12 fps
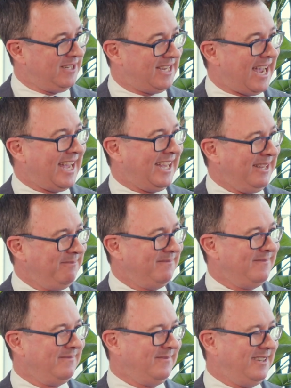
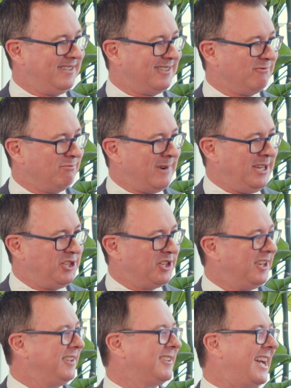game is to reach
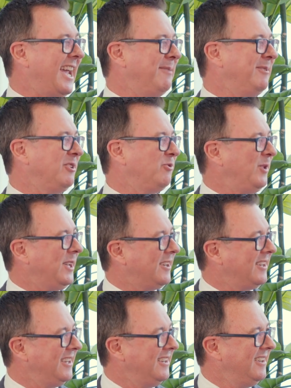containment
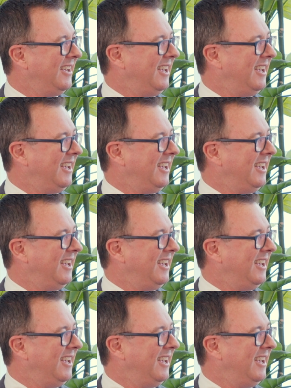quickly.